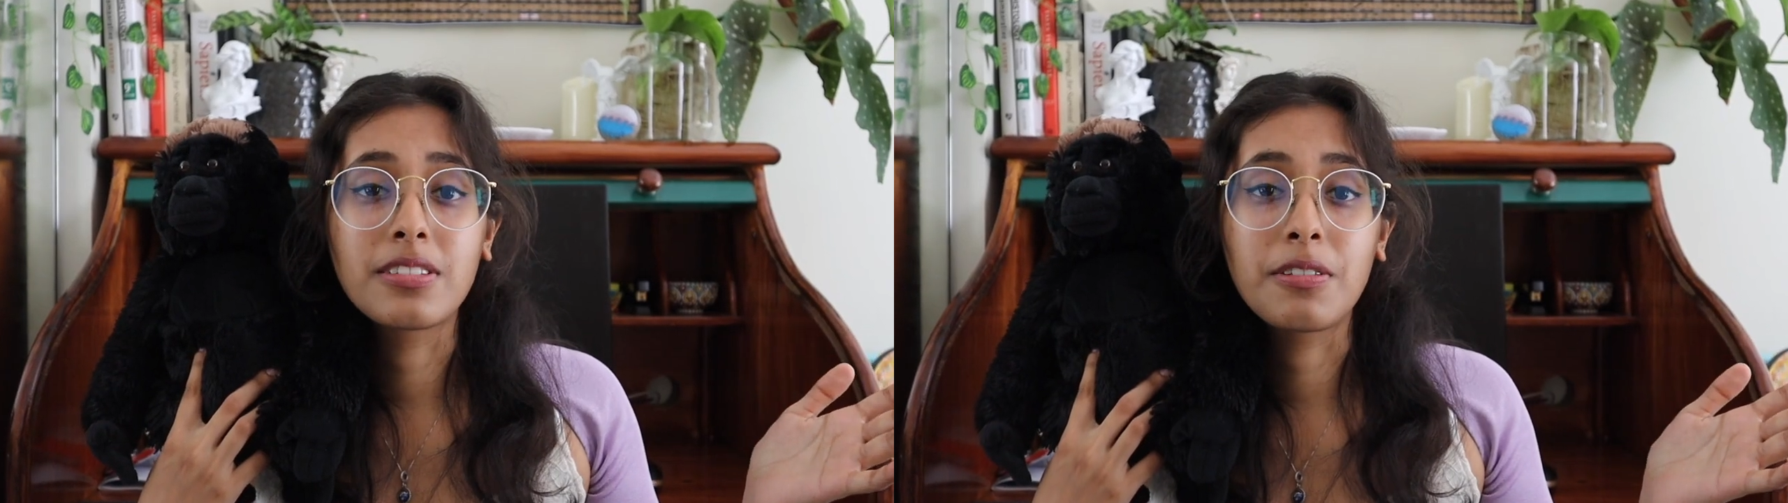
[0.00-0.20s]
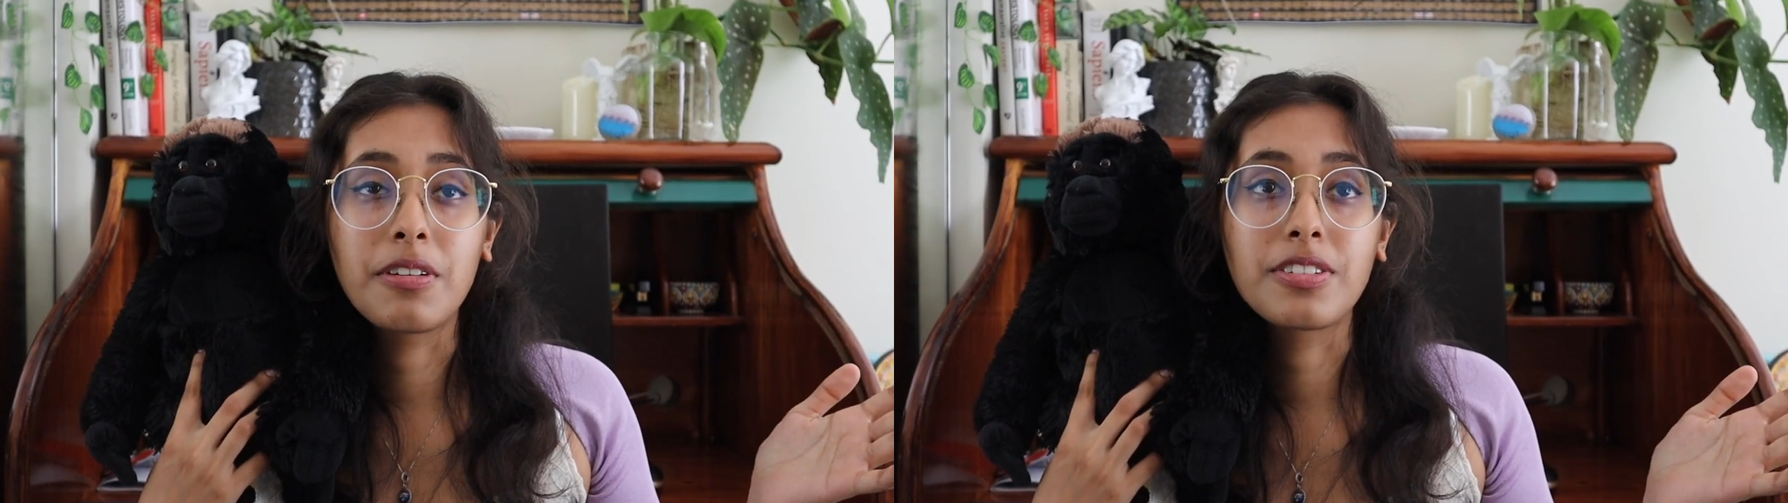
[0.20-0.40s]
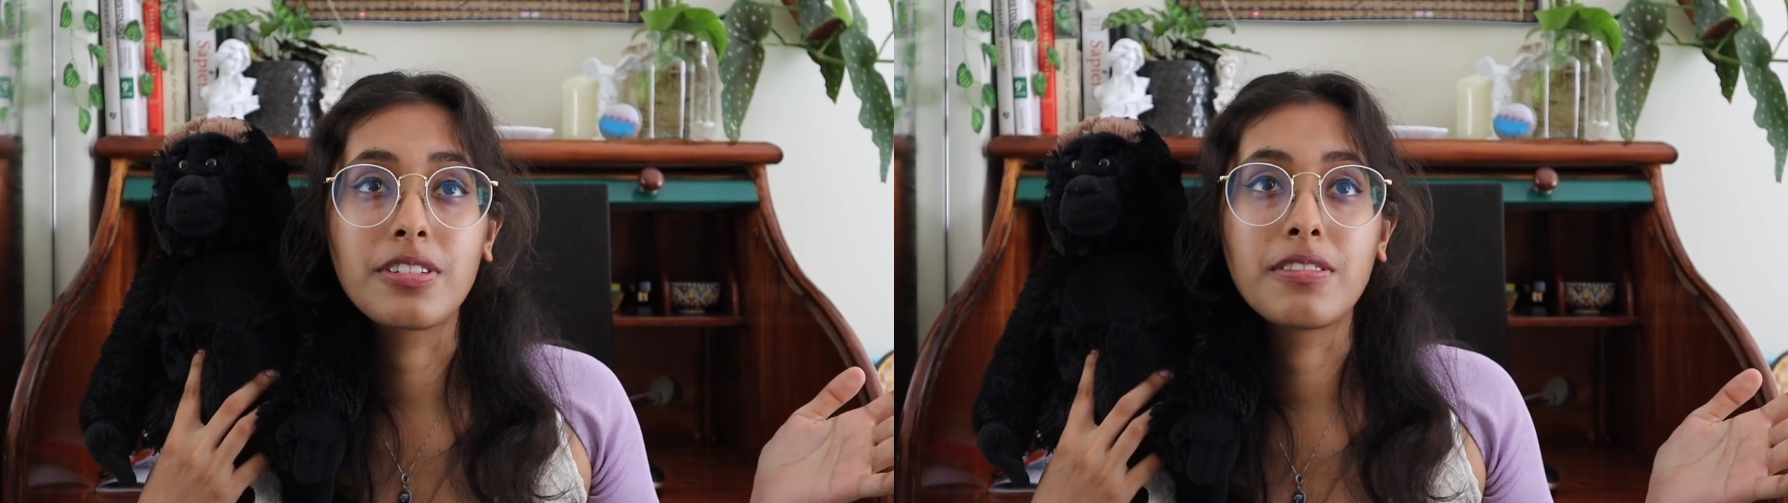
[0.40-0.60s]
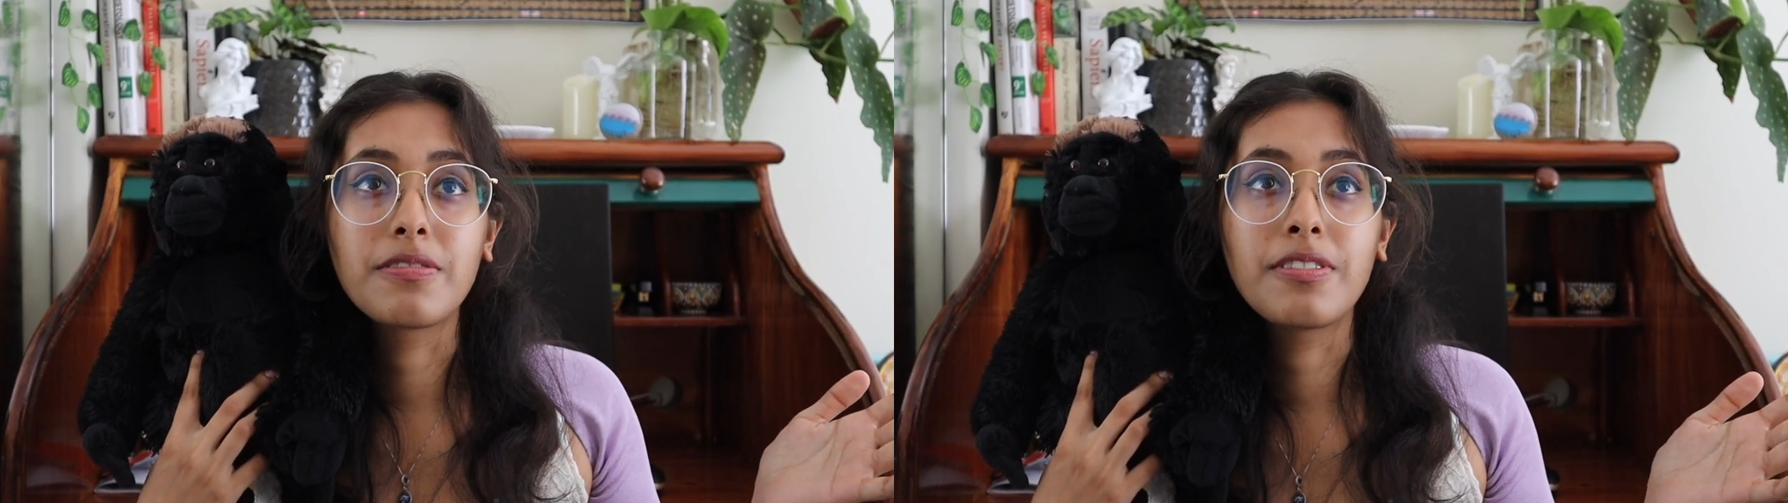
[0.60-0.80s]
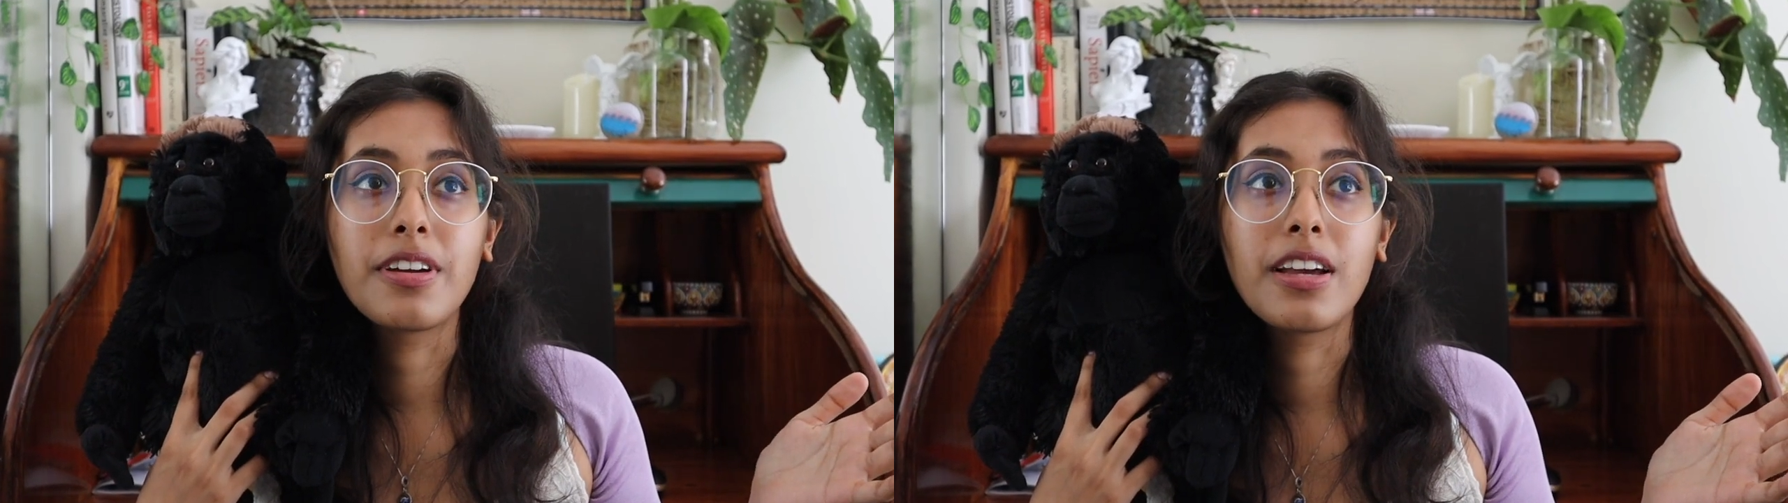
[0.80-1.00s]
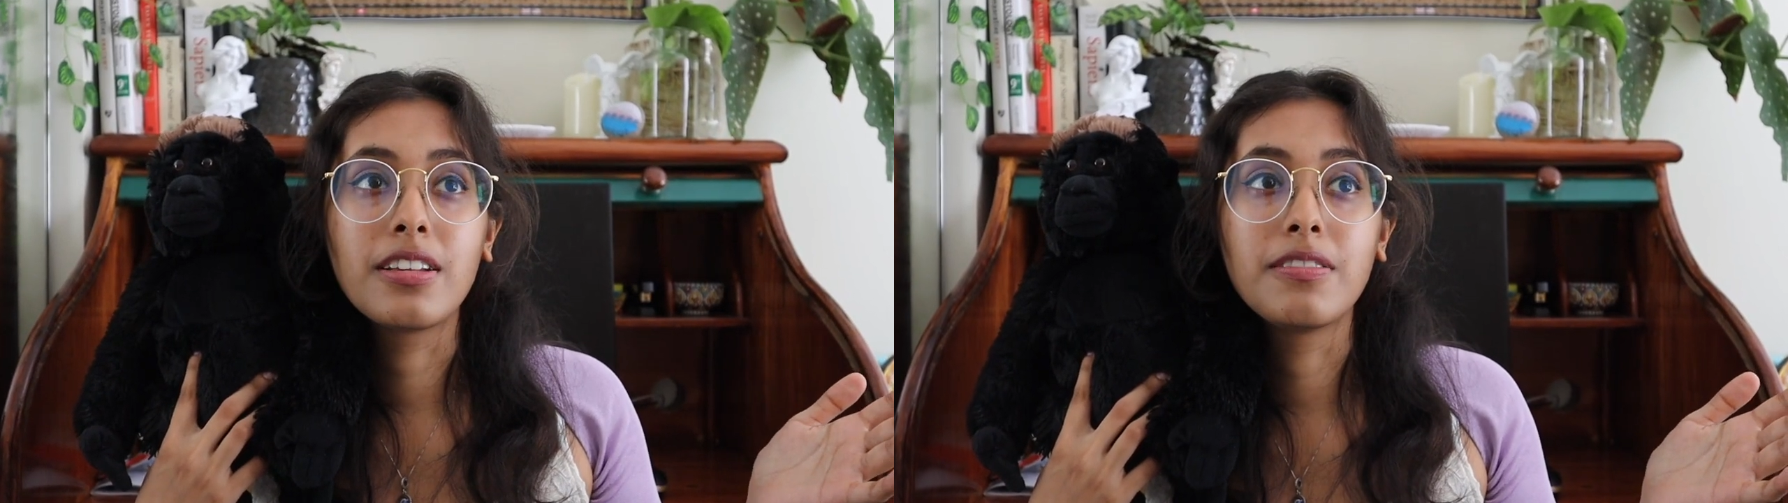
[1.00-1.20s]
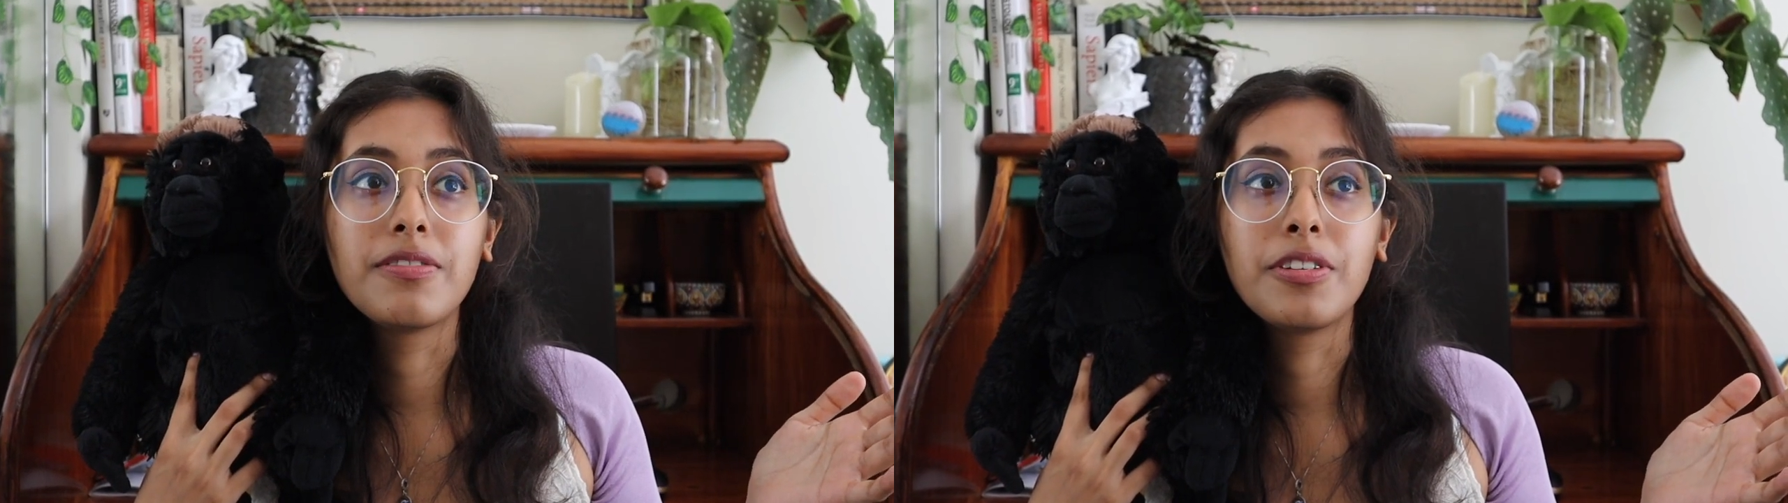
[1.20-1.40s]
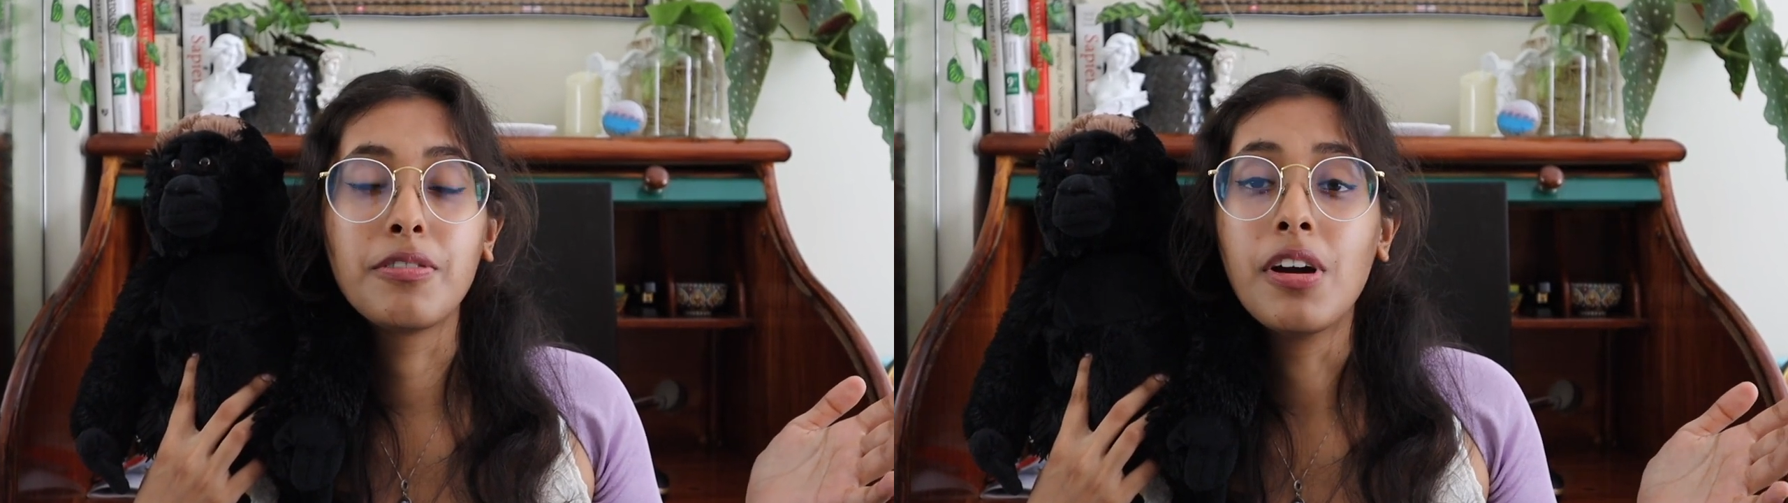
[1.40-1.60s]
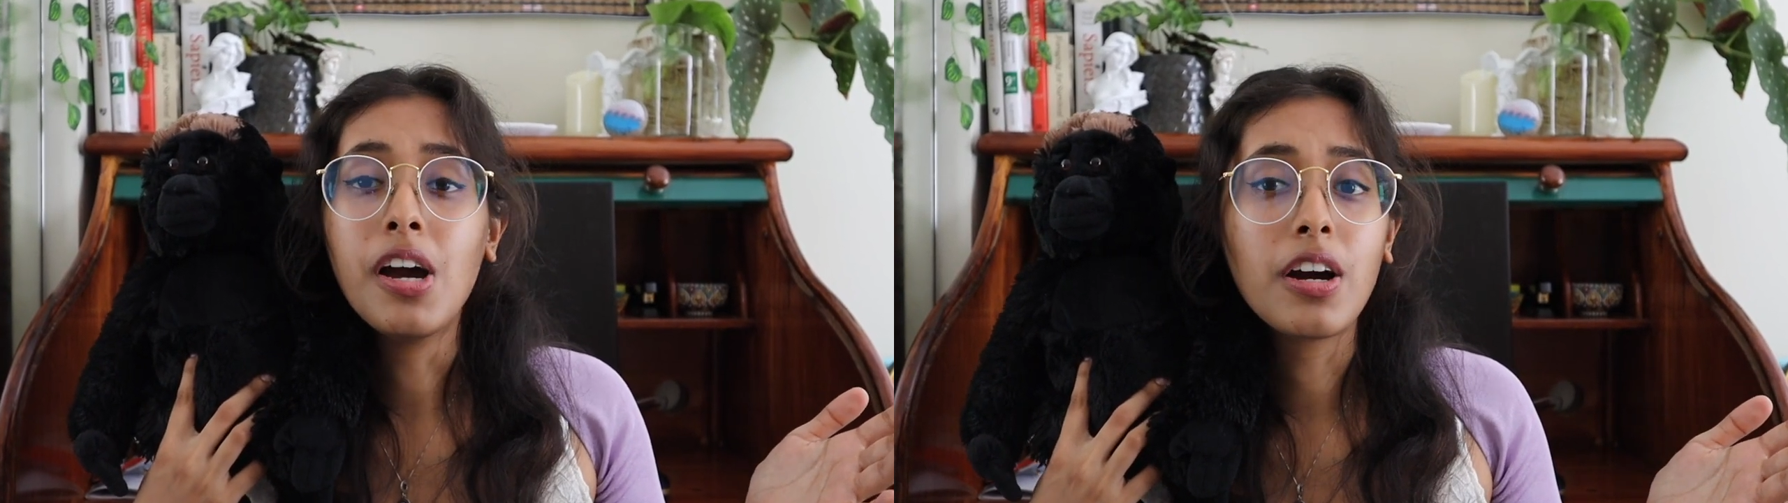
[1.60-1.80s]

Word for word: the question for any of you